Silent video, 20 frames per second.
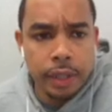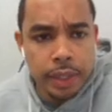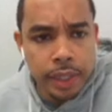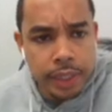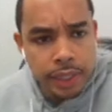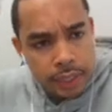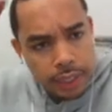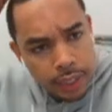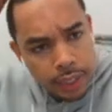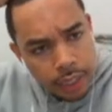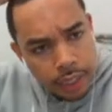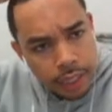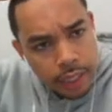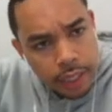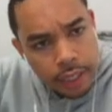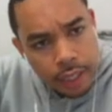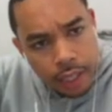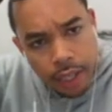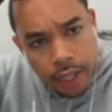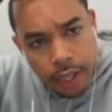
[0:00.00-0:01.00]
on Sunday.
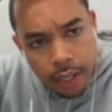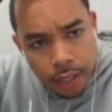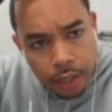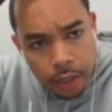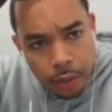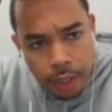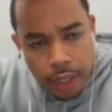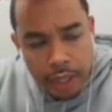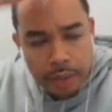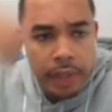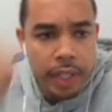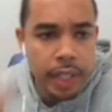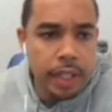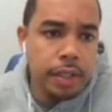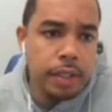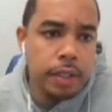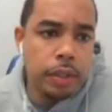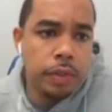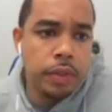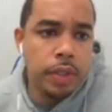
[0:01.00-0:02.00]
Courtney
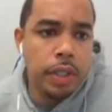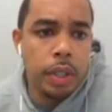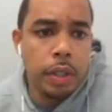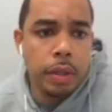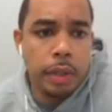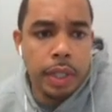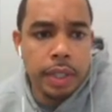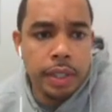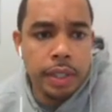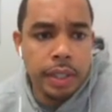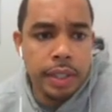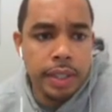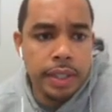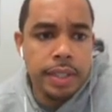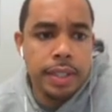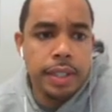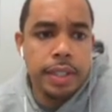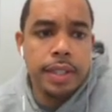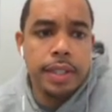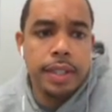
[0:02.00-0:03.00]
Vandersloot to go under her
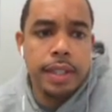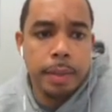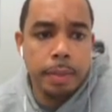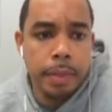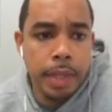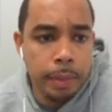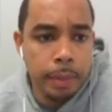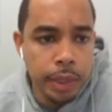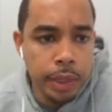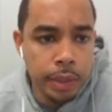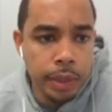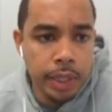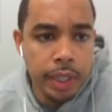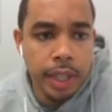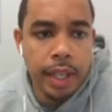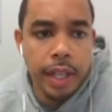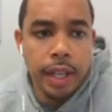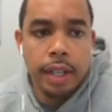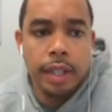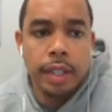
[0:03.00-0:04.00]
assist. Same thing with
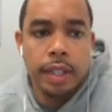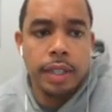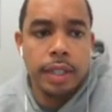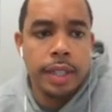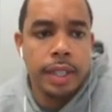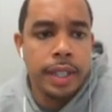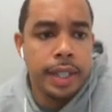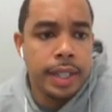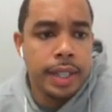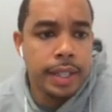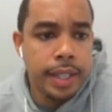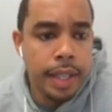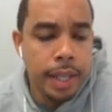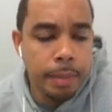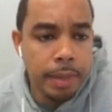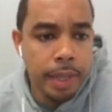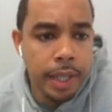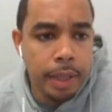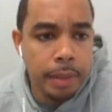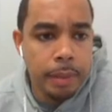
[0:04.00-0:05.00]
Jordan Canada.
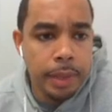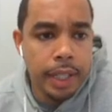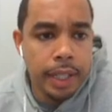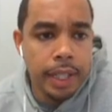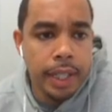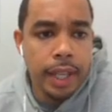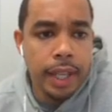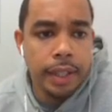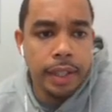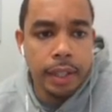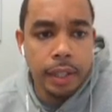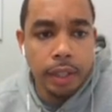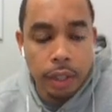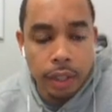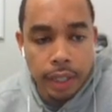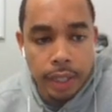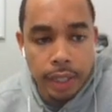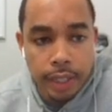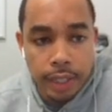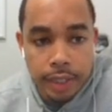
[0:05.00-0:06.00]
Same thing with Caitlin
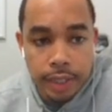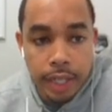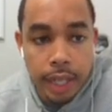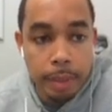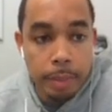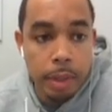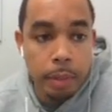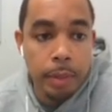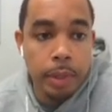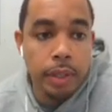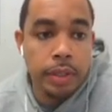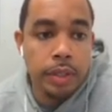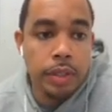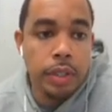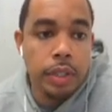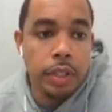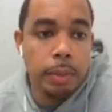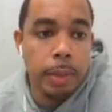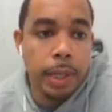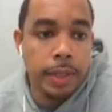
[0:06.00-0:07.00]
Clark in this game that we're going to
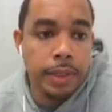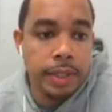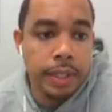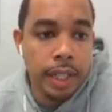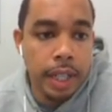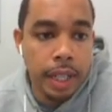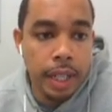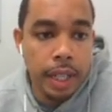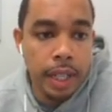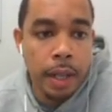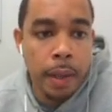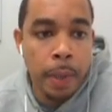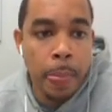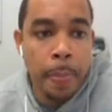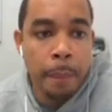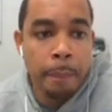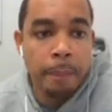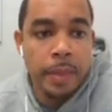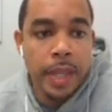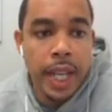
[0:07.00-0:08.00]
talk about today.
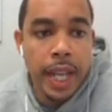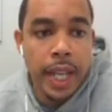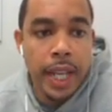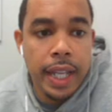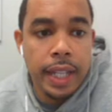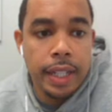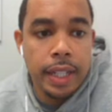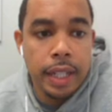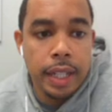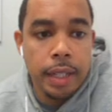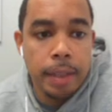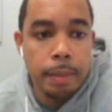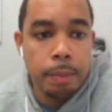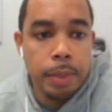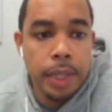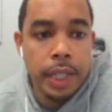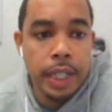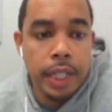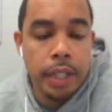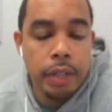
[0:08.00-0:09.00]
And
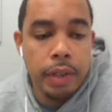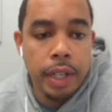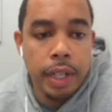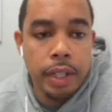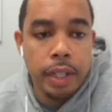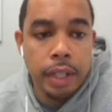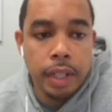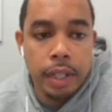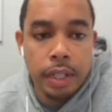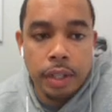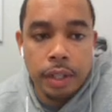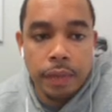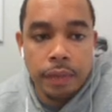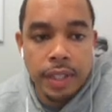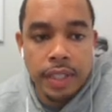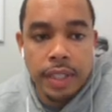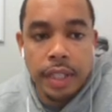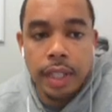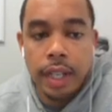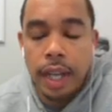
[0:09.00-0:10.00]
Brittany Griner under her
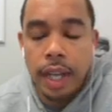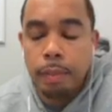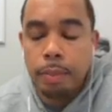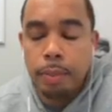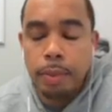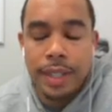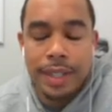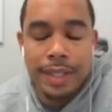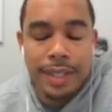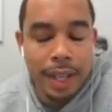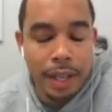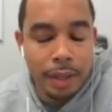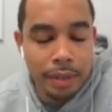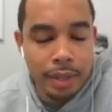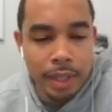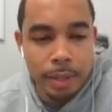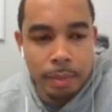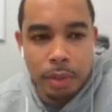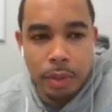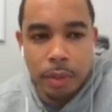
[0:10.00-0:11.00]
15.5 points. Seattle
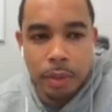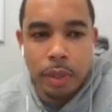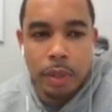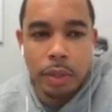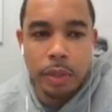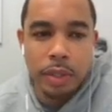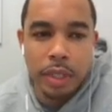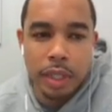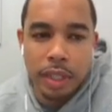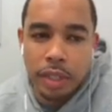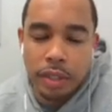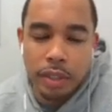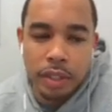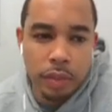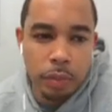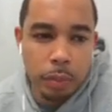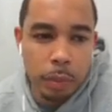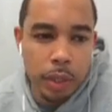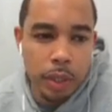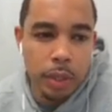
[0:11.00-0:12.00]
team total goes under
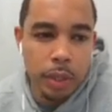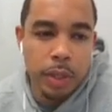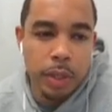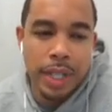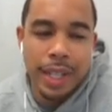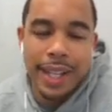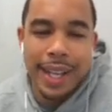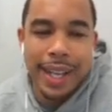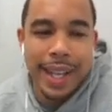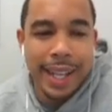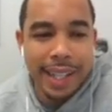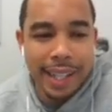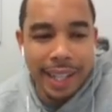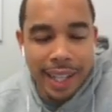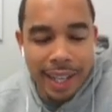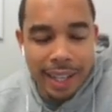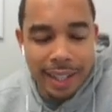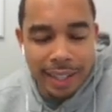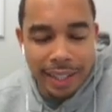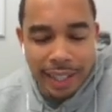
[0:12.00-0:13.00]
as well.
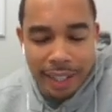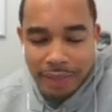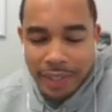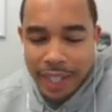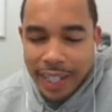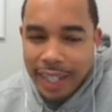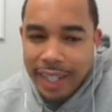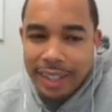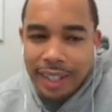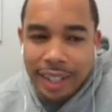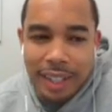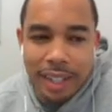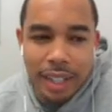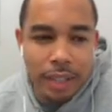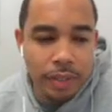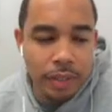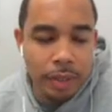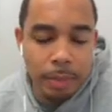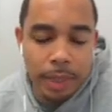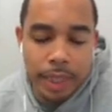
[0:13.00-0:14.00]
Atlanta, if they get the
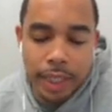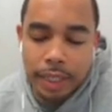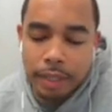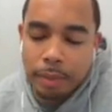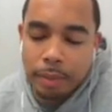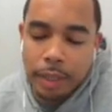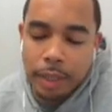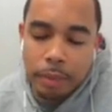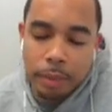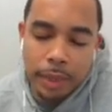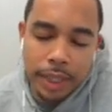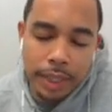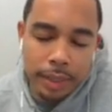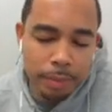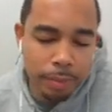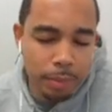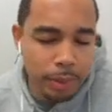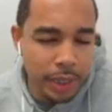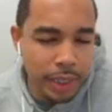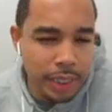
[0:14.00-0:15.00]
cover, man, we
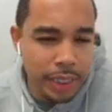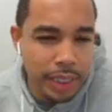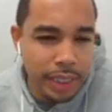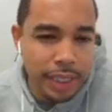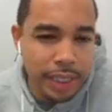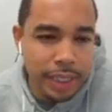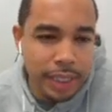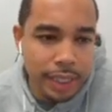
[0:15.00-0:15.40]
win pretty.